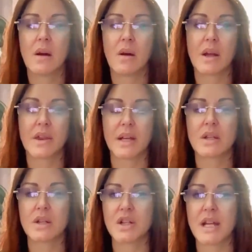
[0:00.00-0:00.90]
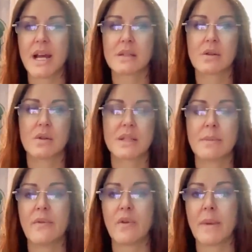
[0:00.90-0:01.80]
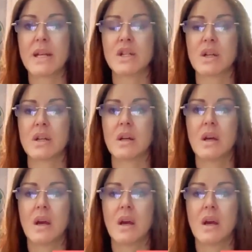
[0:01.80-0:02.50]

I think that she has got some information